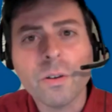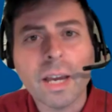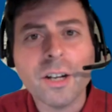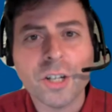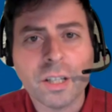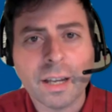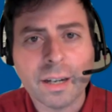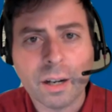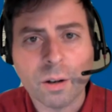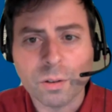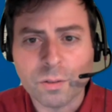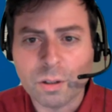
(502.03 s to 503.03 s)
you gauging that
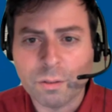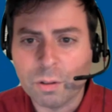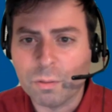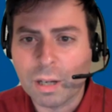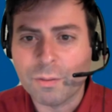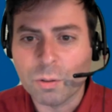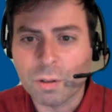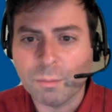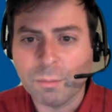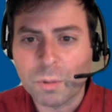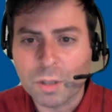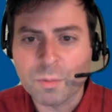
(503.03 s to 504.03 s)
now? And have you
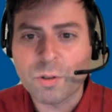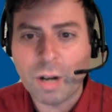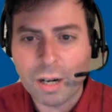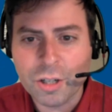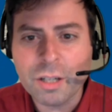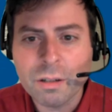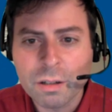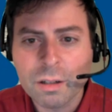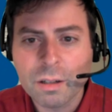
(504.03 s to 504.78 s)
come up with some strategies?